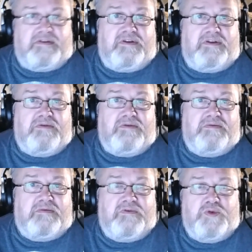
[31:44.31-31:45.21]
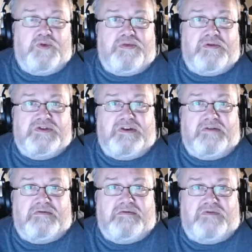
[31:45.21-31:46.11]
you know the viewports are
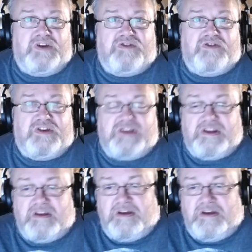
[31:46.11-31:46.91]
not ray tracing,